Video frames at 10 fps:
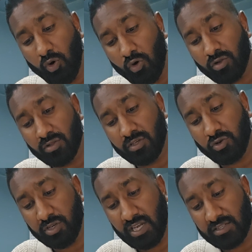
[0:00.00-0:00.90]
all the
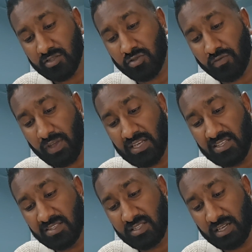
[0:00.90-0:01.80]
conductors of any
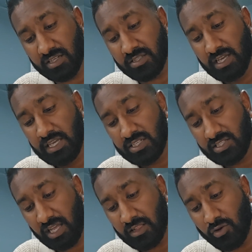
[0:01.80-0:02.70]
circuit
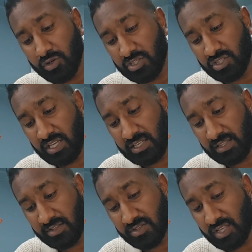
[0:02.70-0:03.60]
shall originate
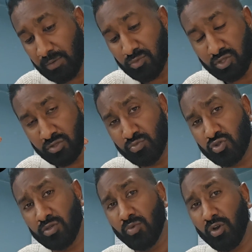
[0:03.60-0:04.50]
at the same
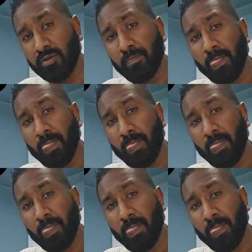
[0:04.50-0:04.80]
distribution board.